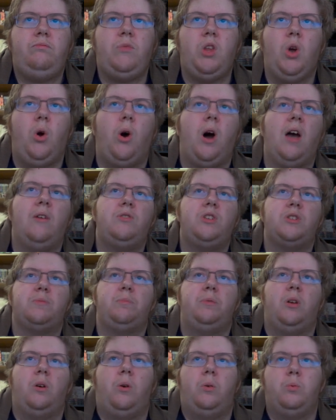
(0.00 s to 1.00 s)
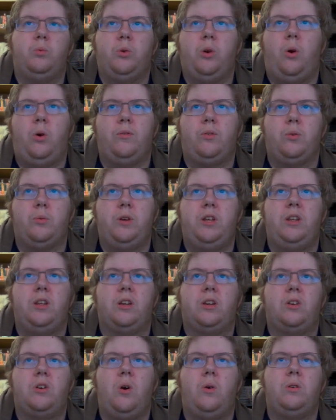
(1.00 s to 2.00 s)
I've just been overreading
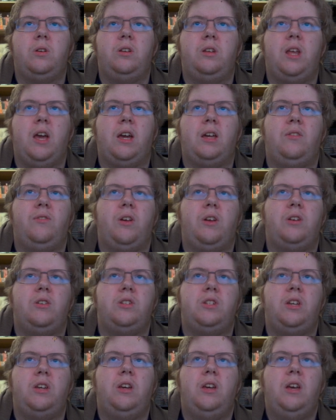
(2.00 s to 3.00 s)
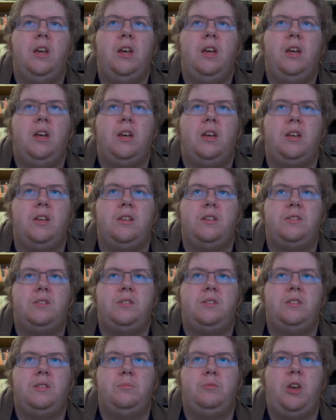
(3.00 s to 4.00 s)
it. Cone of Negative Energy
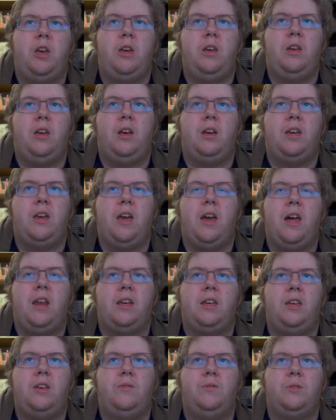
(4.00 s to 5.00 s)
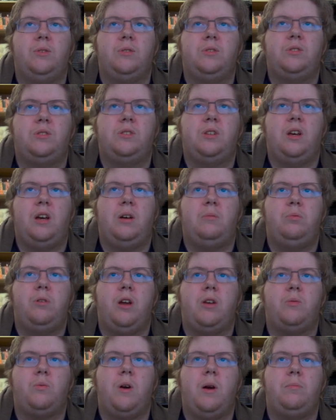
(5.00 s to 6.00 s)
is Chaotic Evil's
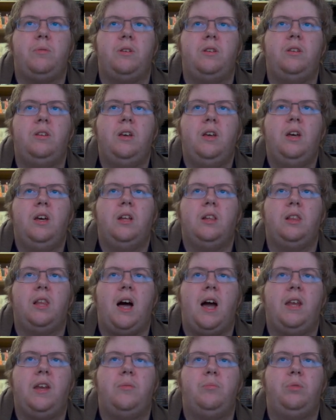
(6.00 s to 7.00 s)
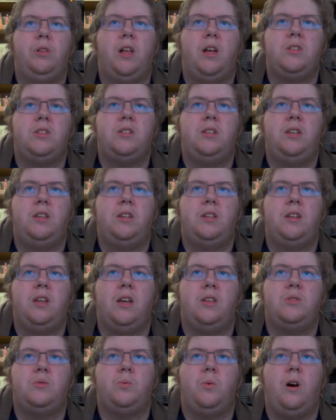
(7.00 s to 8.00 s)
breath weapon. Line of Bludgeoning
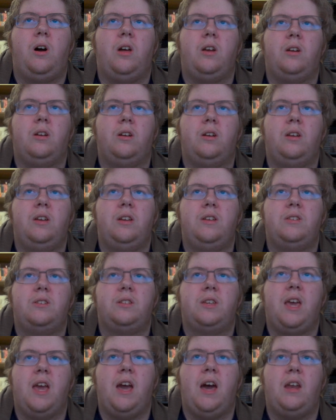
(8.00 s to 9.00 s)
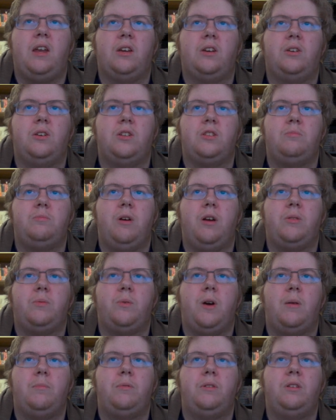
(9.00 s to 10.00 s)
Condensed Water is Chaotic Good's breath
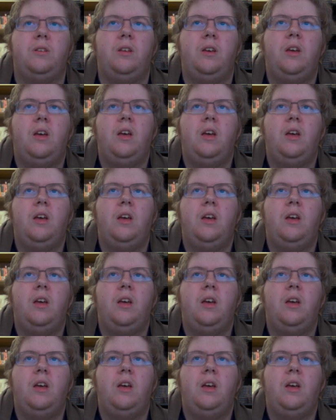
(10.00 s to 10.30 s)
weapon.